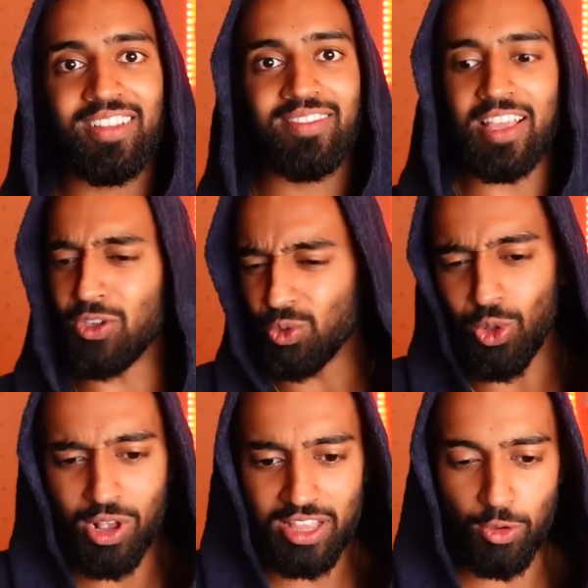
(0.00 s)
Then you
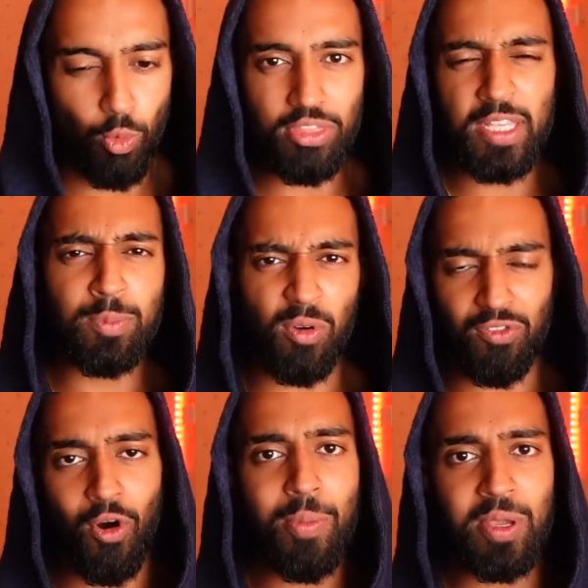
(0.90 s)
look at the one that's
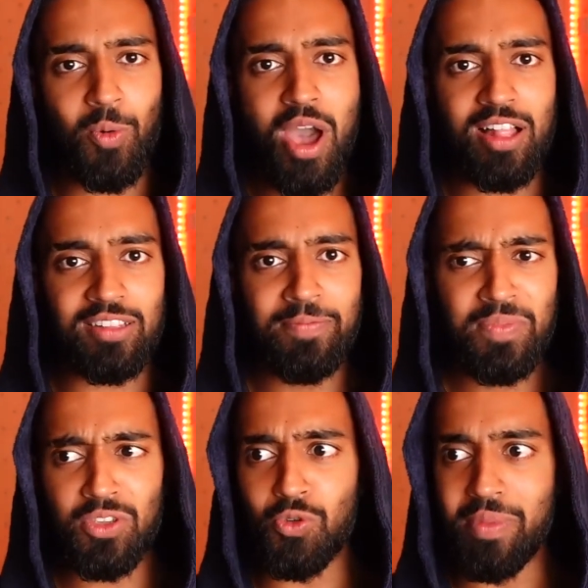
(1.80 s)
performing well.
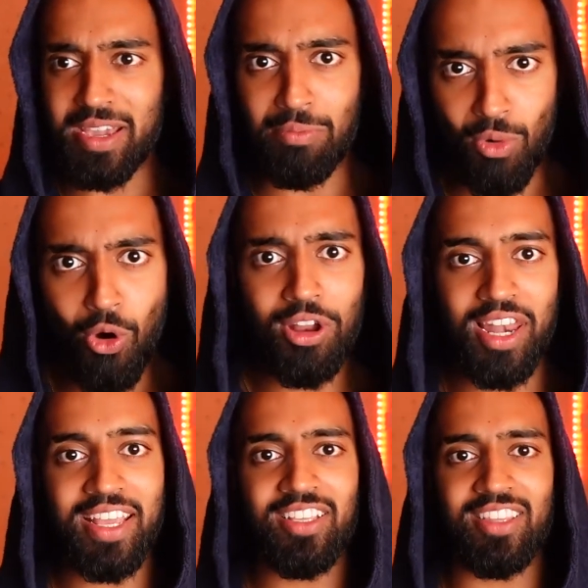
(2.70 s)
You make more
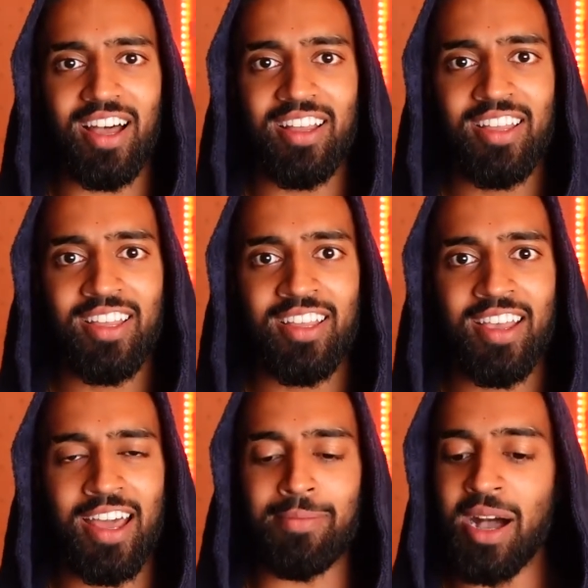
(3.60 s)
like that.
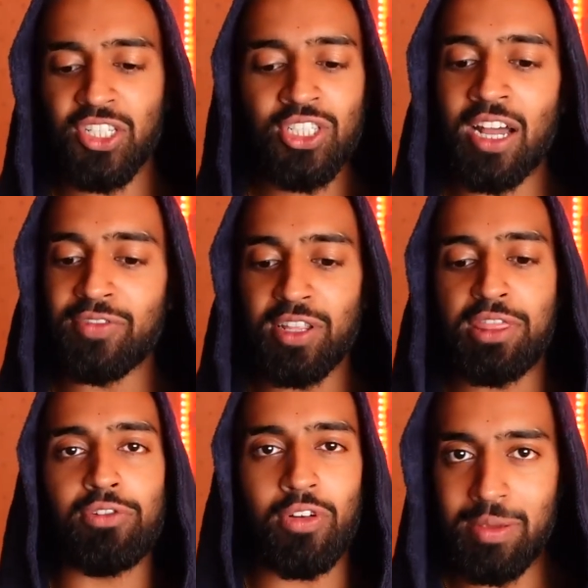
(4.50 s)
And imagine after
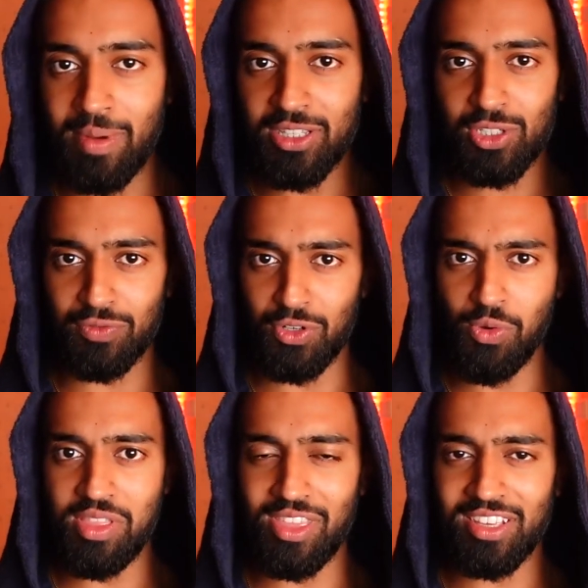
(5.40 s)
3 months of
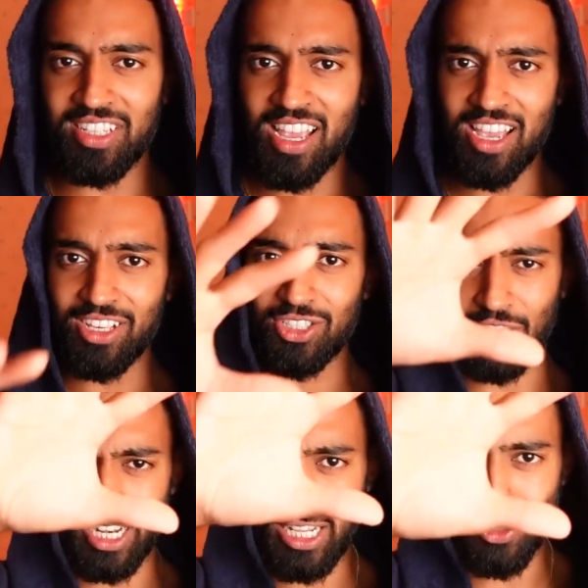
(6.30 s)
doing this,
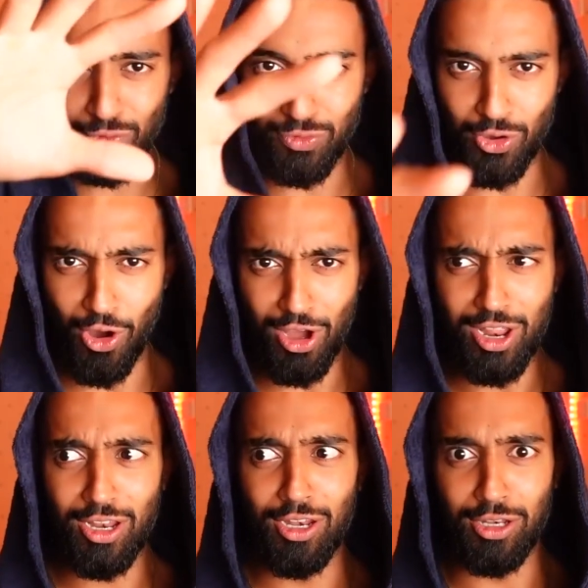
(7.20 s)
suddenly you've got
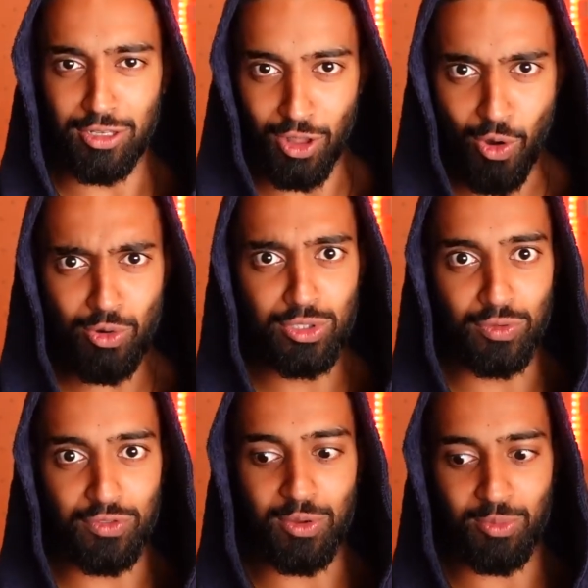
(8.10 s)
loads
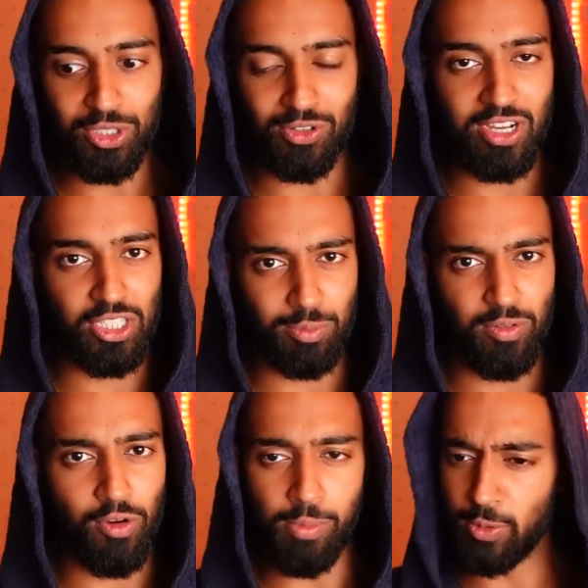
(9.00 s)
of them which are actually
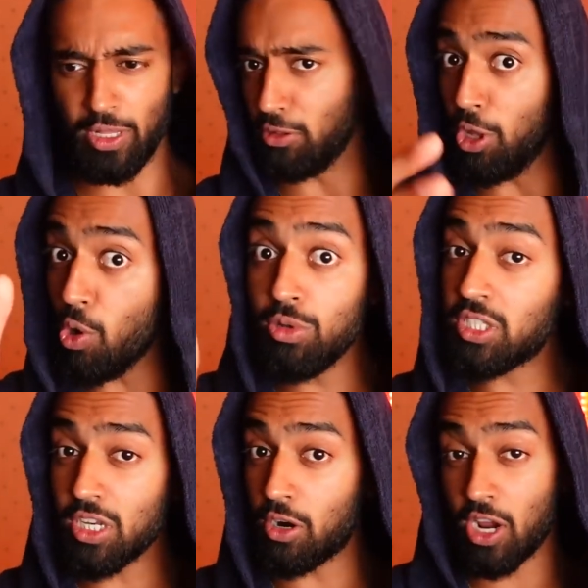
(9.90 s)
performing well.
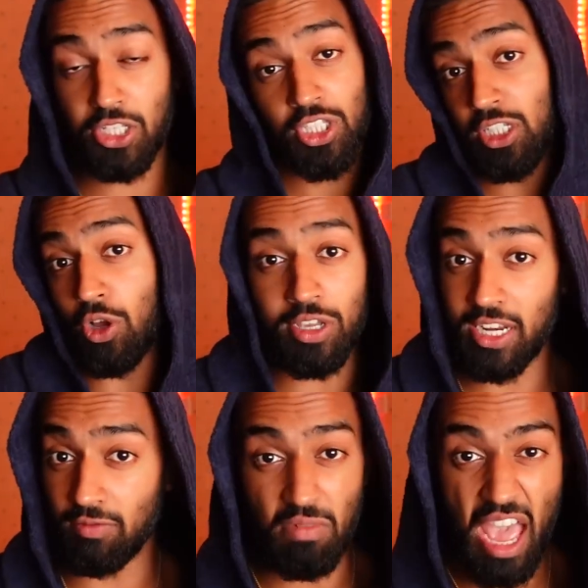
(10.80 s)
Loads are actually not
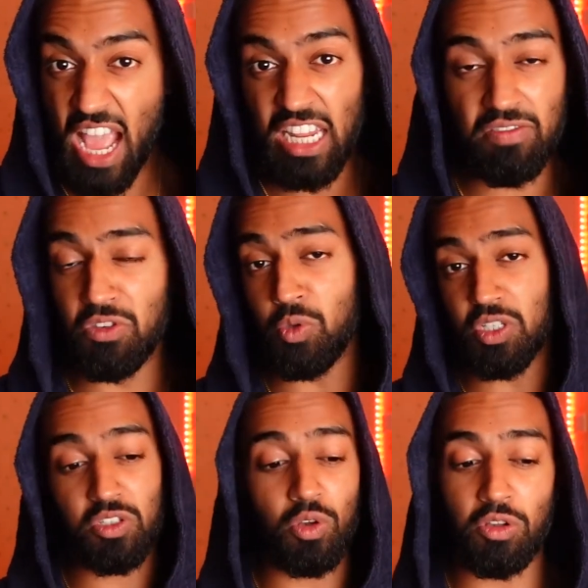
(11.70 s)
getting any
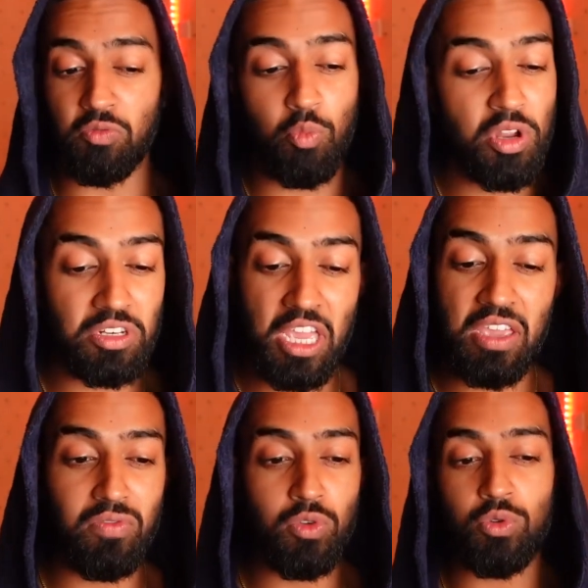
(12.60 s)
views at all.
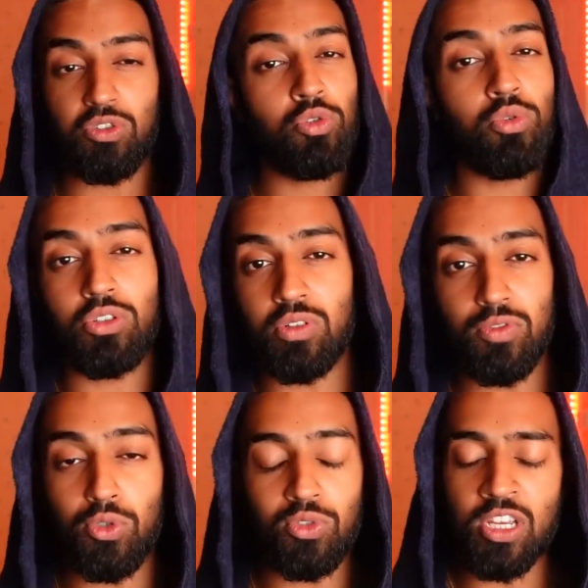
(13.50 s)
1k views, 200
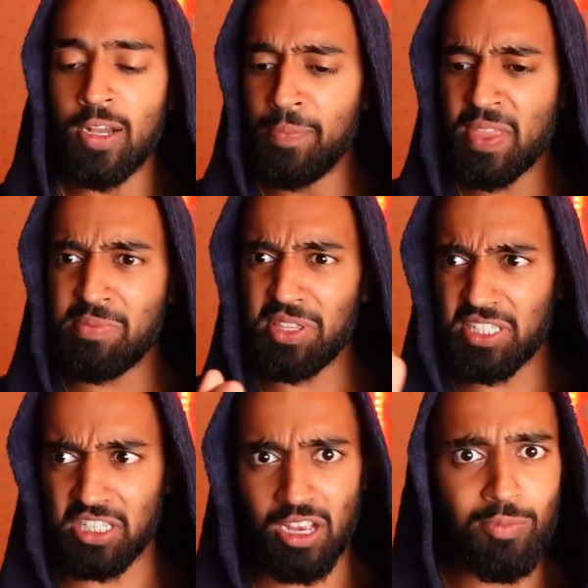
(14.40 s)
views. But
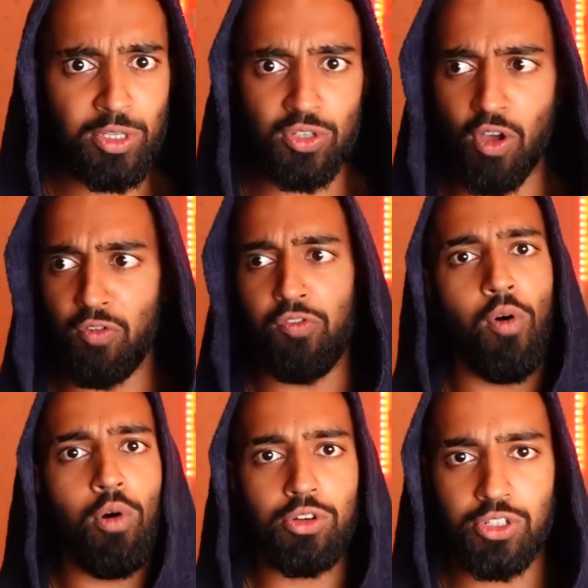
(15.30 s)
there's some which have got
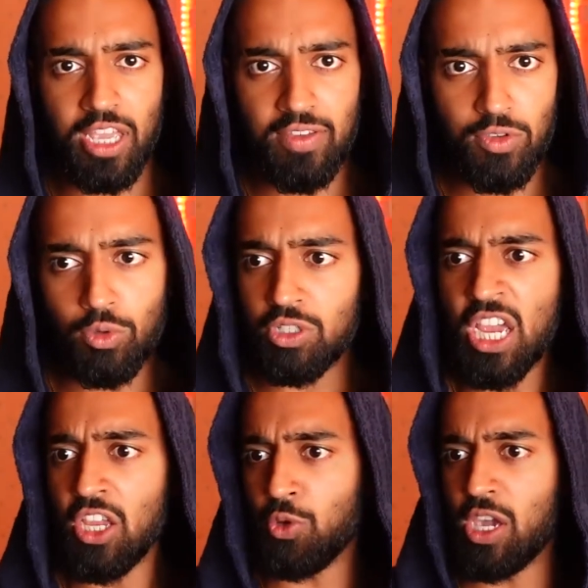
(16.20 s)
400k views.
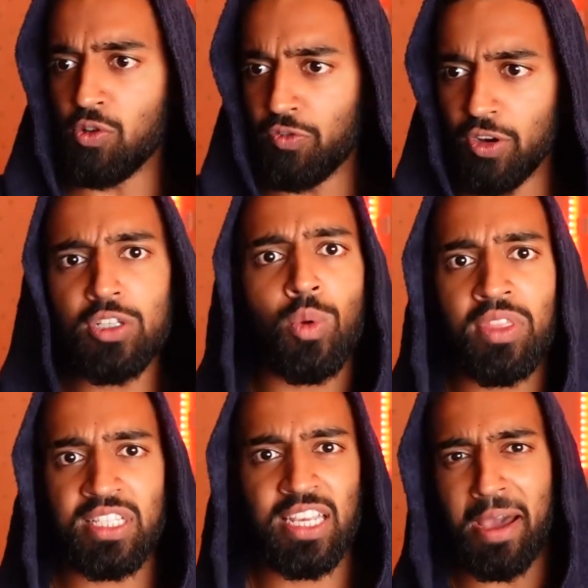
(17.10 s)
You get your first
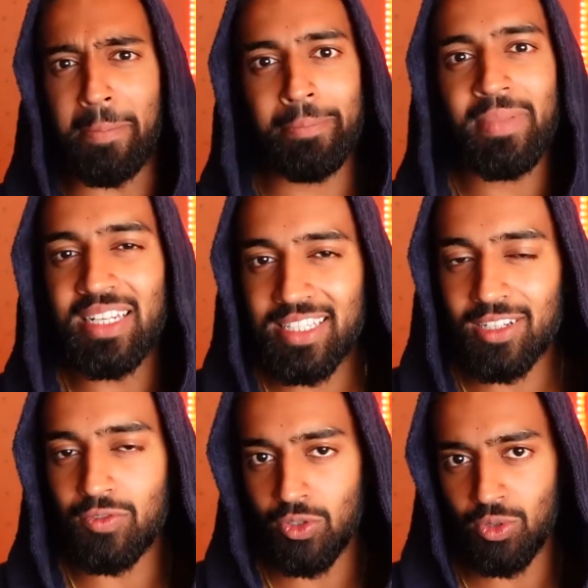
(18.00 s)
one that's hit 1
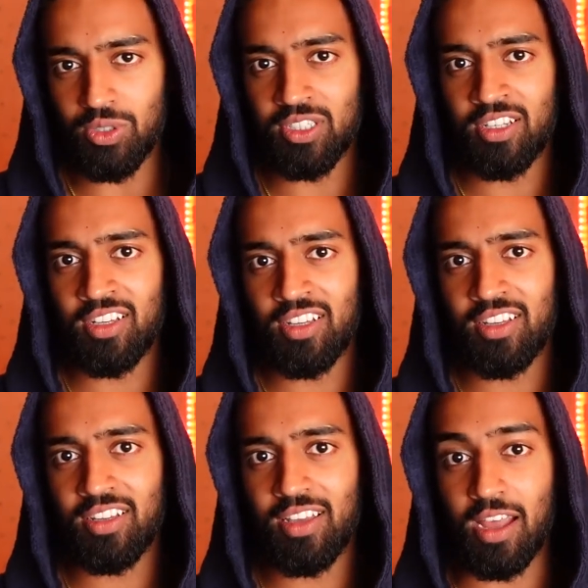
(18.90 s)
million views.
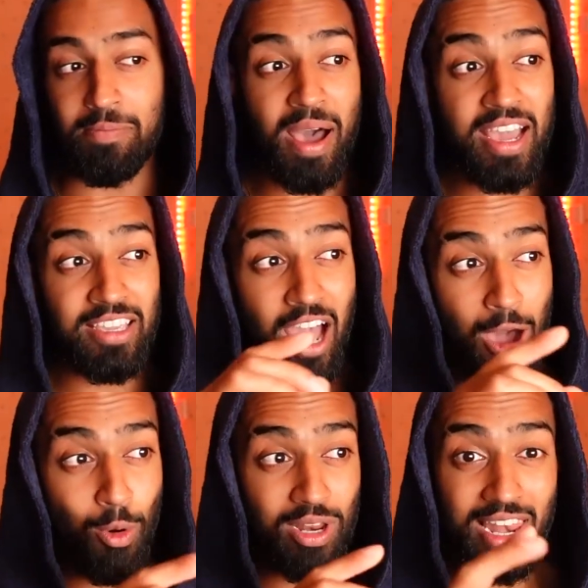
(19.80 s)
And by
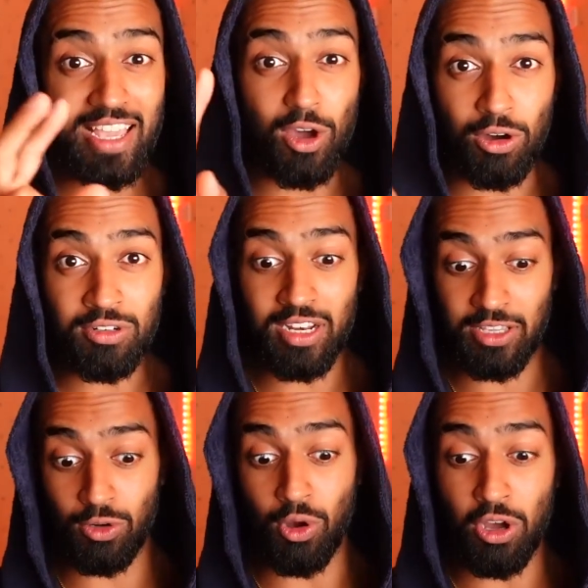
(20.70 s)
our
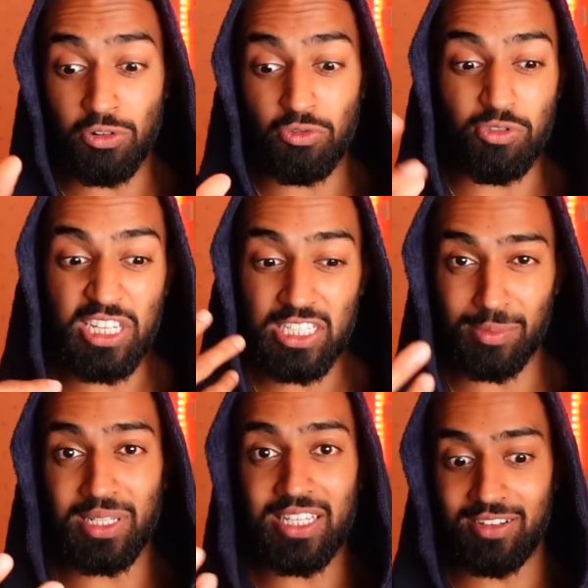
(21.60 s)

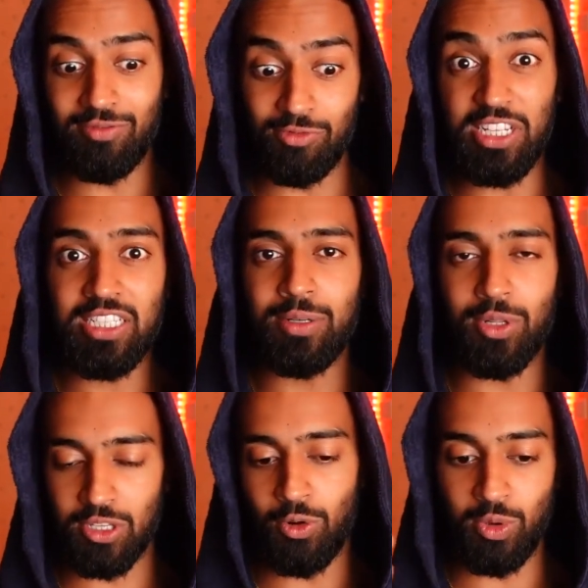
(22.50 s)
unreasonably
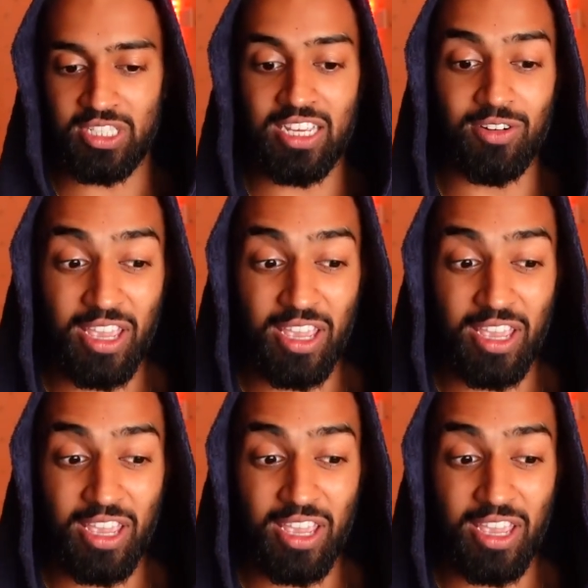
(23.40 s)
reasonable, we're saying,